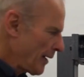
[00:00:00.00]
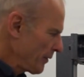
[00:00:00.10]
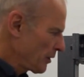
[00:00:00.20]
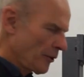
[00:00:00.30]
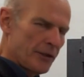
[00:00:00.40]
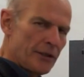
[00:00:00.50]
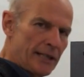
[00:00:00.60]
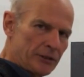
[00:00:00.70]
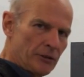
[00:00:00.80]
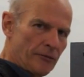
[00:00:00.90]
having got the
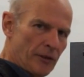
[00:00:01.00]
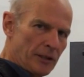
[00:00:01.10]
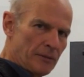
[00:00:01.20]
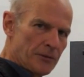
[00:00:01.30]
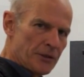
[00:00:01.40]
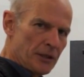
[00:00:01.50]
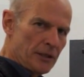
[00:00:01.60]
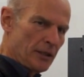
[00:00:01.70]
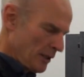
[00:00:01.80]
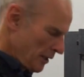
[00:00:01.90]
natural
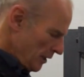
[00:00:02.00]
frequency,